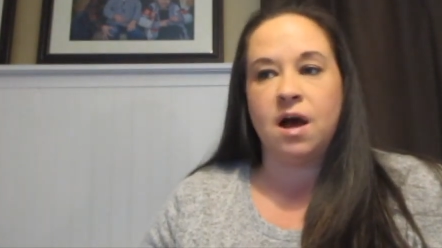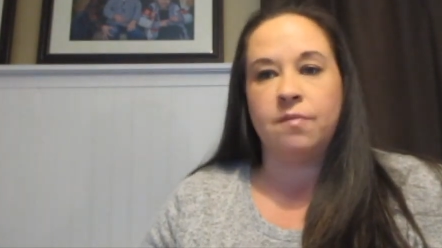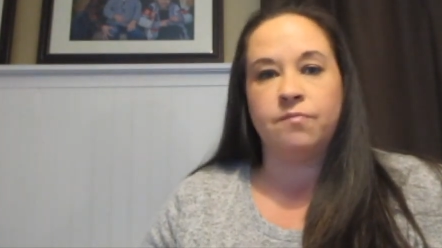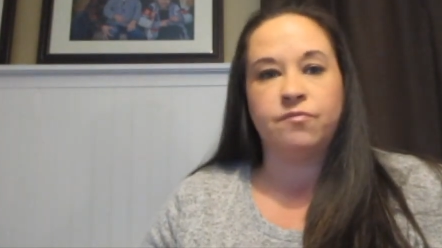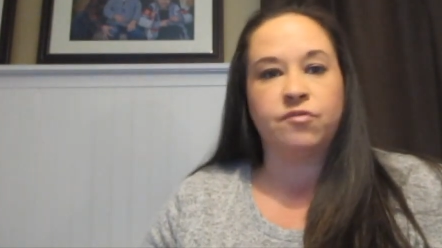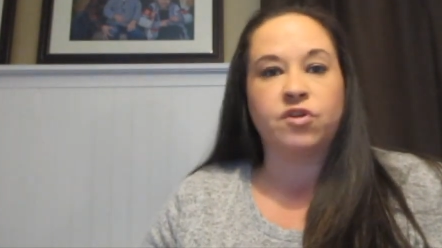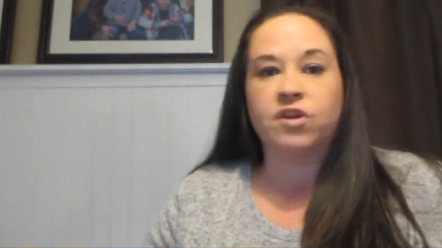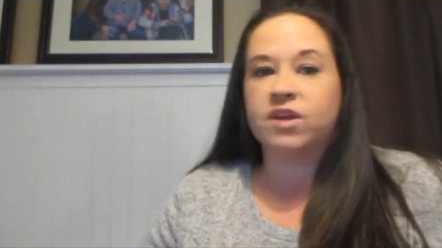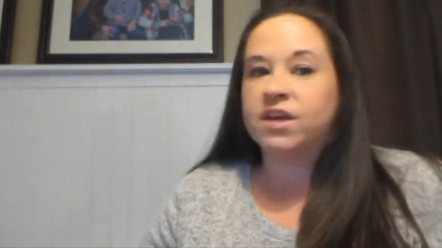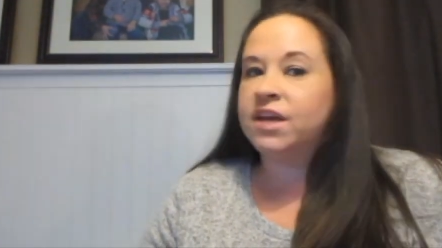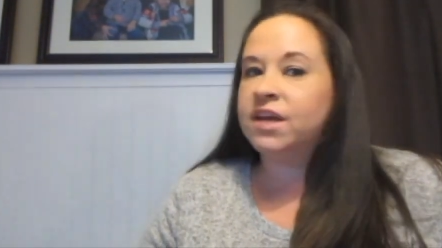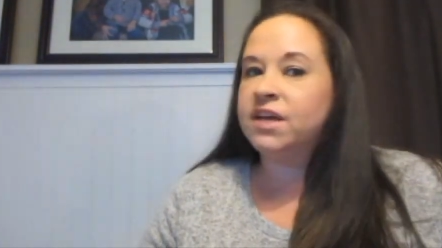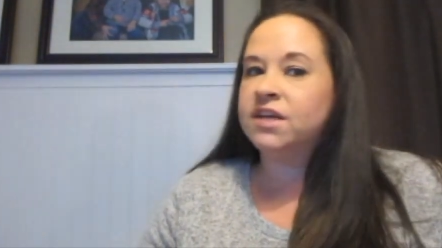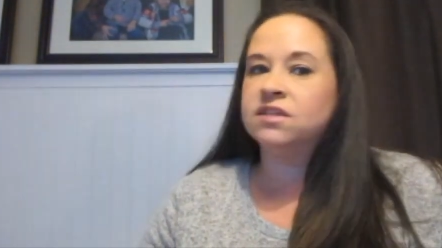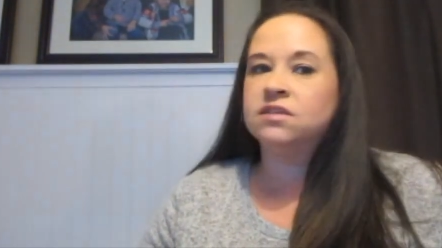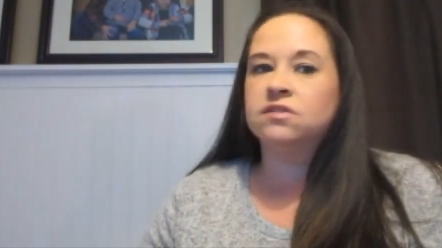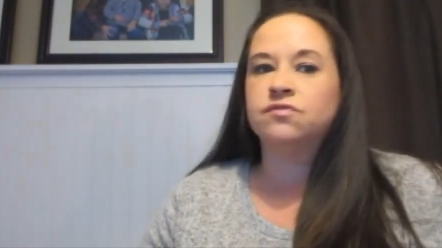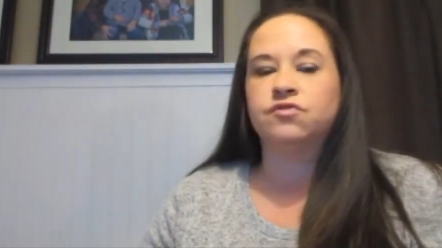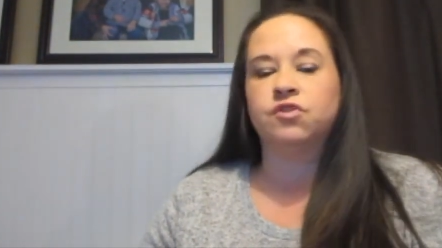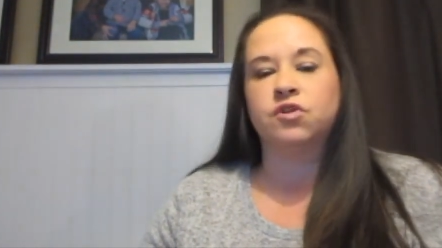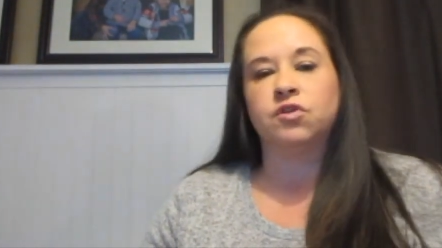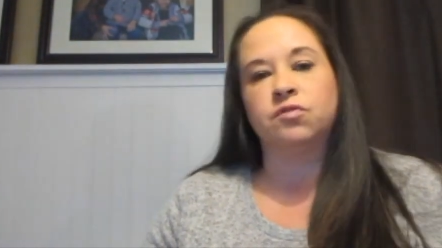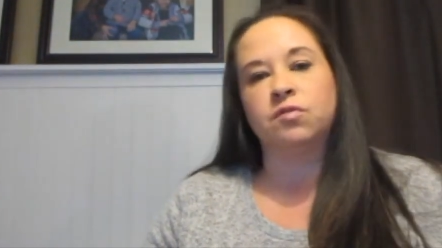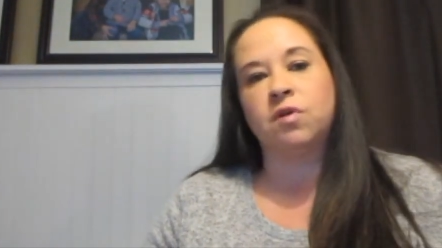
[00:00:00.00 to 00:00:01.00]
for
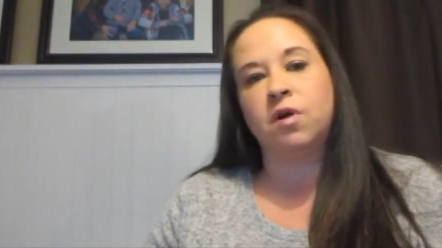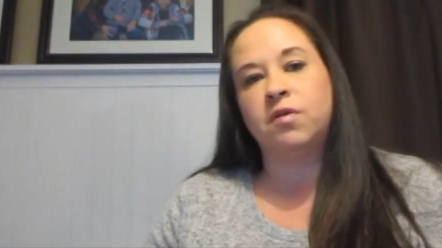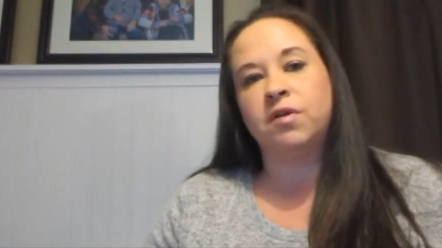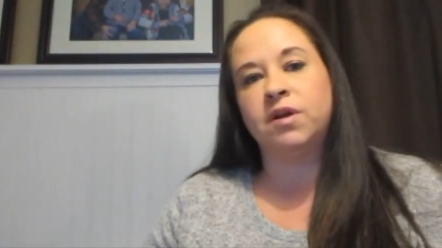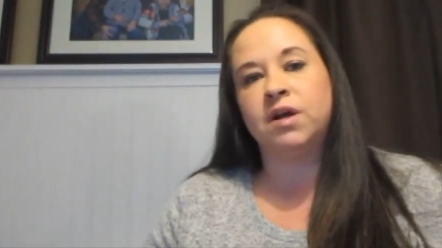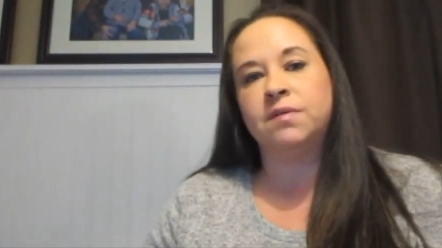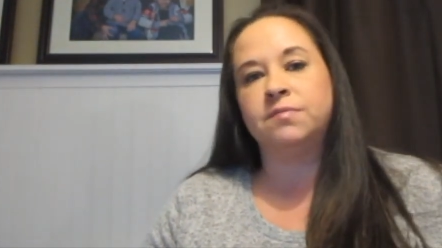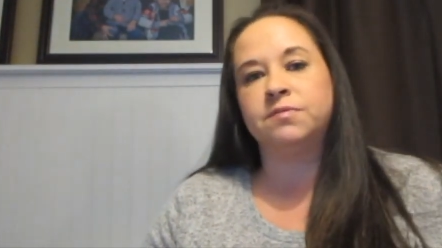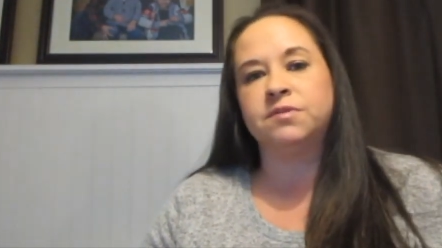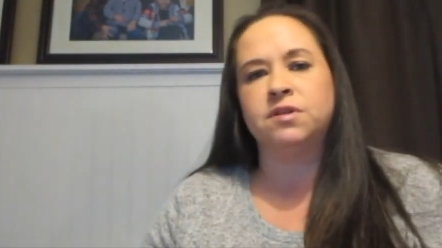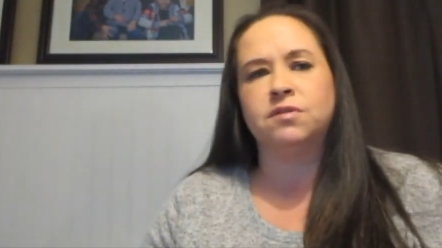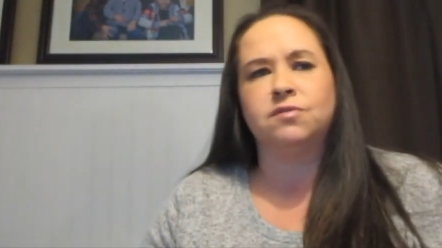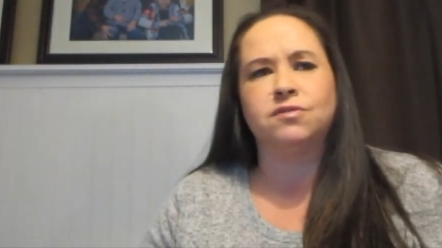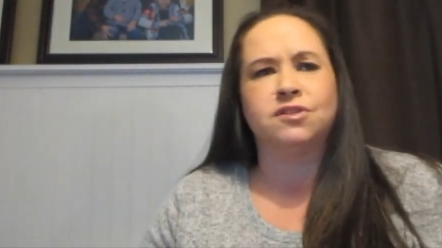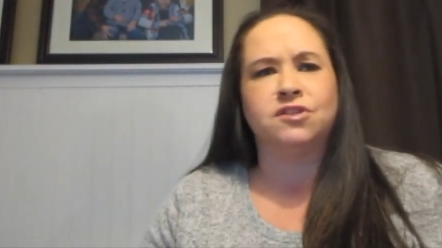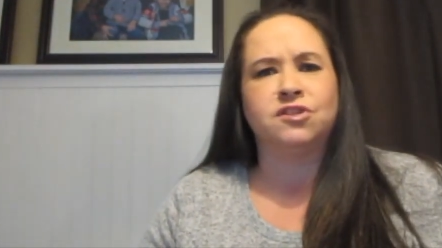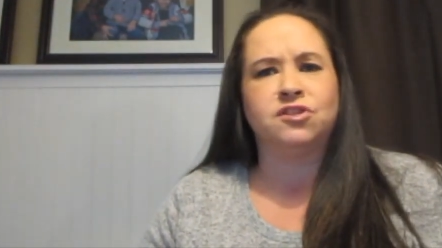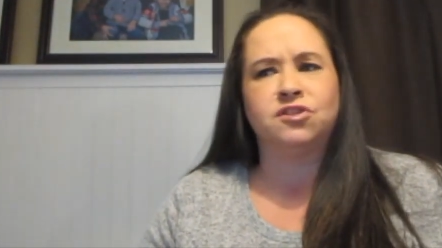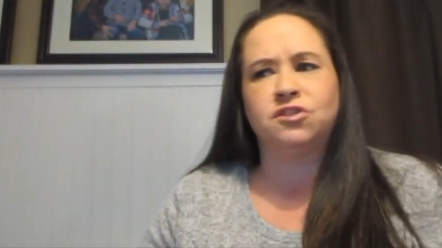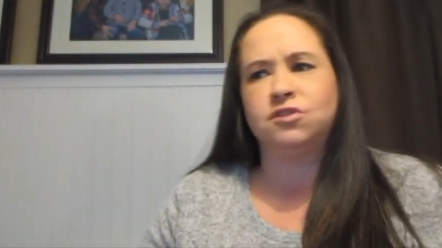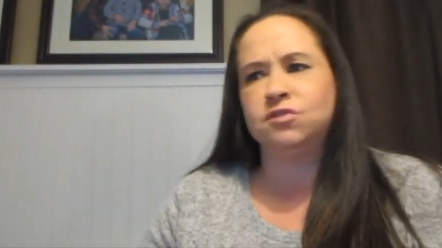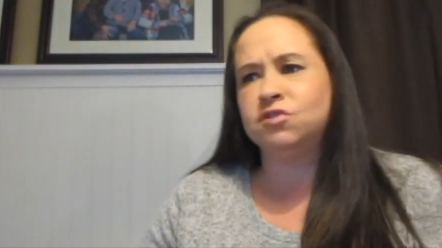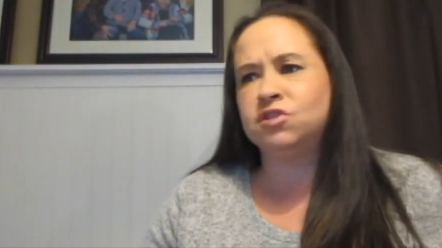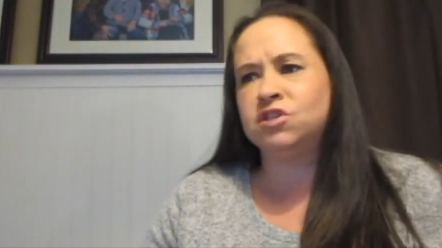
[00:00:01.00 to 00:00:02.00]
kids, for grown-ups. There was a
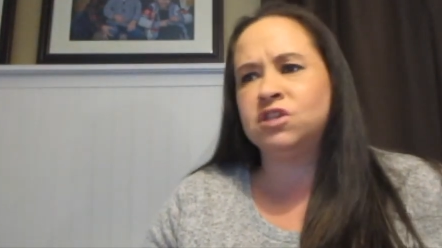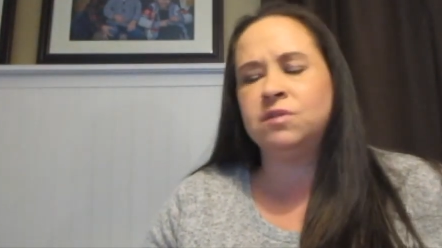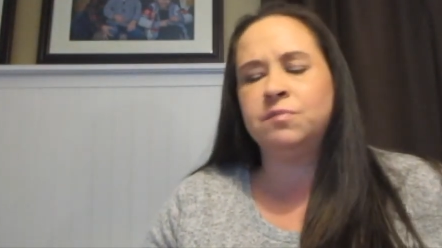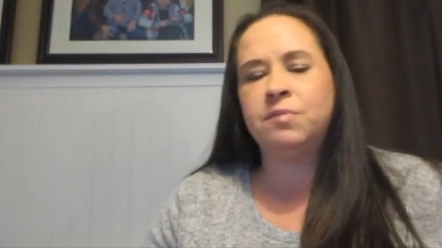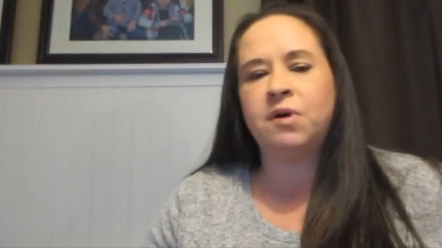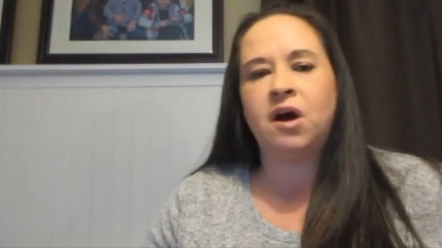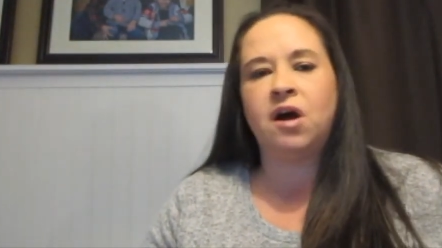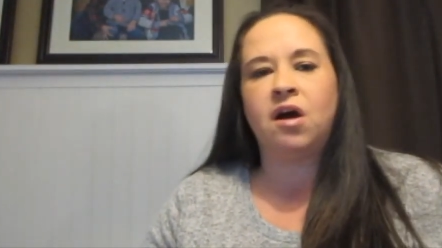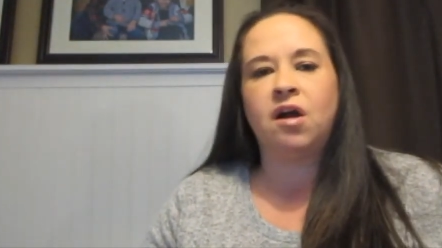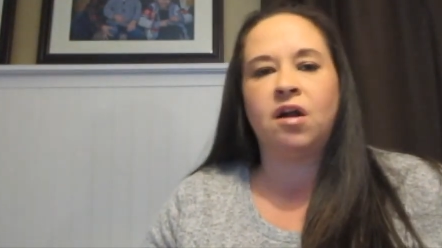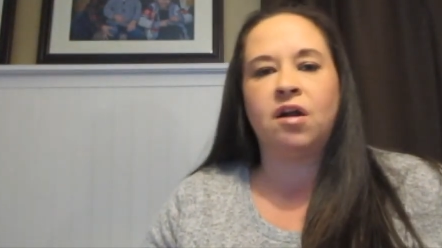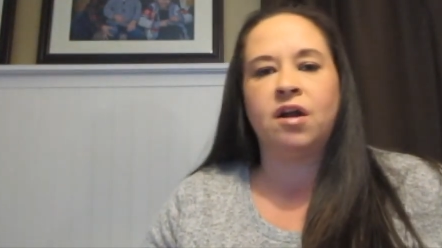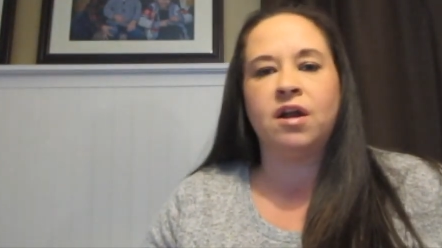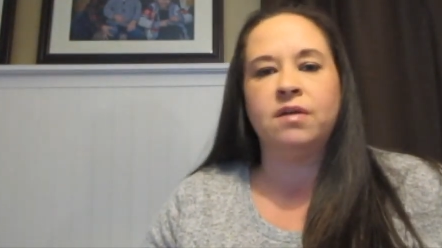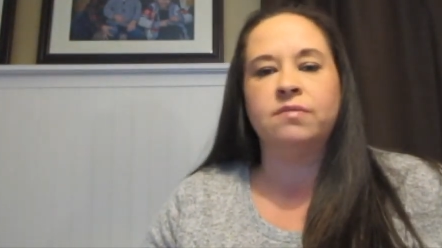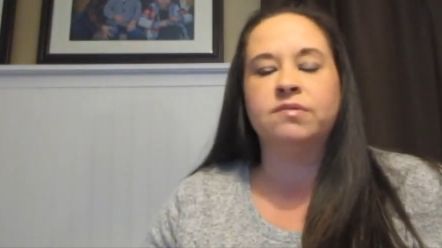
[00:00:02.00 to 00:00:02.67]
sushi bar.